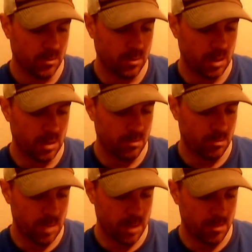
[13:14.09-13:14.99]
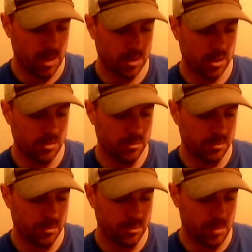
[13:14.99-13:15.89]
What up, Michael Buzzard,
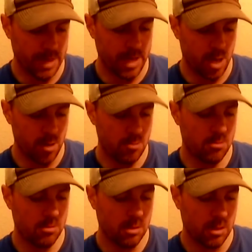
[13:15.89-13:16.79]
Mike O.